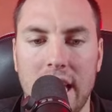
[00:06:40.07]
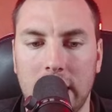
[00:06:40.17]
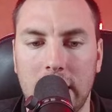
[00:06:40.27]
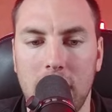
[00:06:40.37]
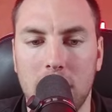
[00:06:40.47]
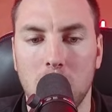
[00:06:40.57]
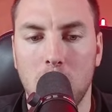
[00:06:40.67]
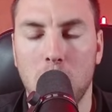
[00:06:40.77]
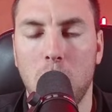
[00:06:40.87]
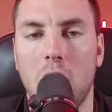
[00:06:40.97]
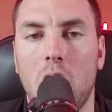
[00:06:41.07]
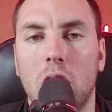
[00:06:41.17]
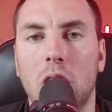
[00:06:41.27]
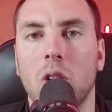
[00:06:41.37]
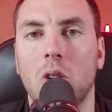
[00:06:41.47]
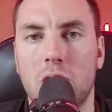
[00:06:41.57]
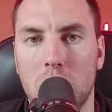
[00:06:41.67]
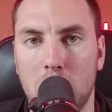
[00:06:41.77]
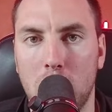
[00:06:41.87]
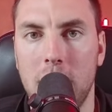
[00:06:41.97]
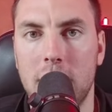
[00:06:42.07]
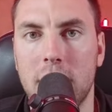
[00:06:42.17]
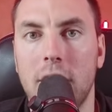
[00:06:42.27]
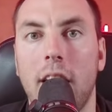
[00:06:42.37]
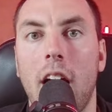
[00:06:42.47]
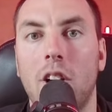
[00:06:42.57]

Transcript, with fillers: at least with what our deterministic